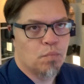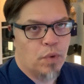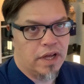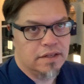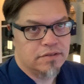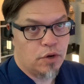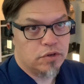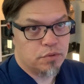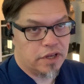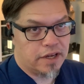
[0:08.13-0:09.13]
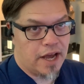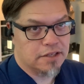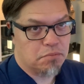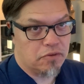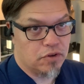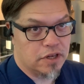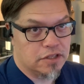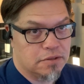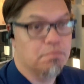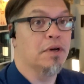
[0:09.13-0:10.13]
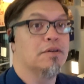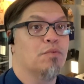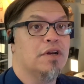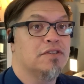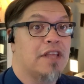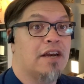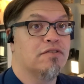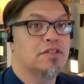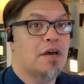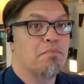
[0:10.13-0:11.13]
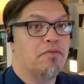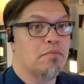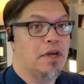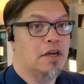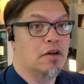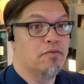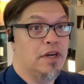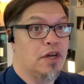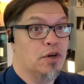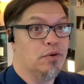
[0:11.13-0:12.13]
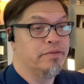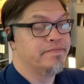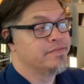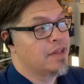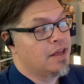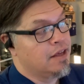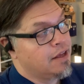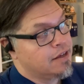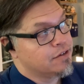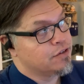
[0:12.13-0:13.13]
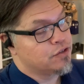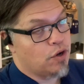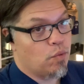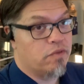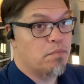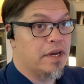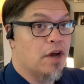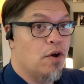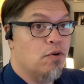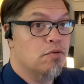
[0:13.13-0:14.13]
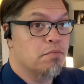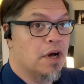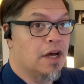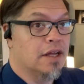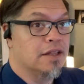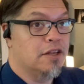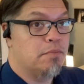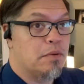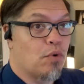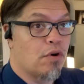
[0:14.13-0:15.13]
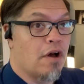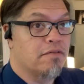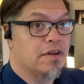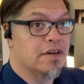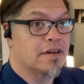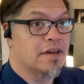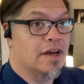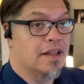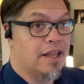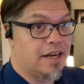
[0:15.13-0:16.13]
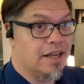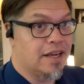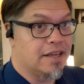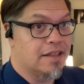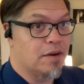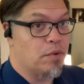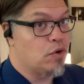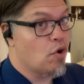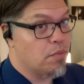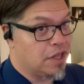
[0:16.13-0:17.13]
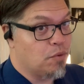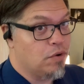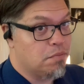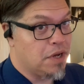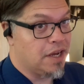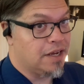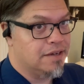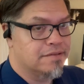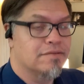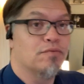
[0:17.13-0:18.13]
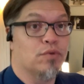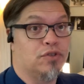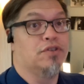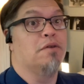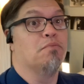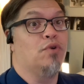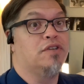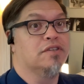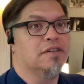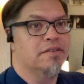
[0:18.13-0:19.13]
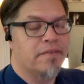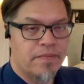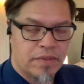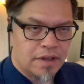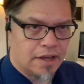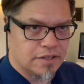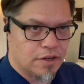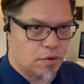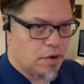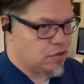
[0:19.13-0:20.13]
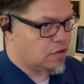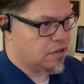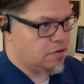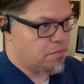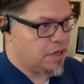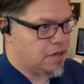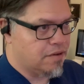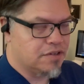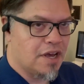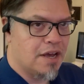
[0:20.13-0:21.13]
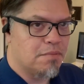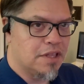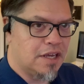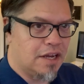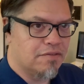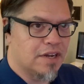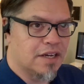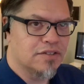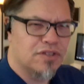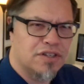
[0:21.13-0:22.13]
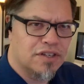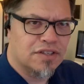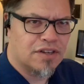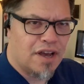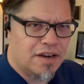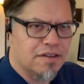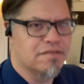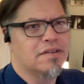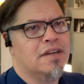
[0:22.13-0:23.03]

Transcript: Well, no one's really asked me for this, but when has that ever stopped me from making a video? So we've been home a little bit more often uh, lately than we normally would be, for some reason. And so I took a little bit of time in the evenings to just kind of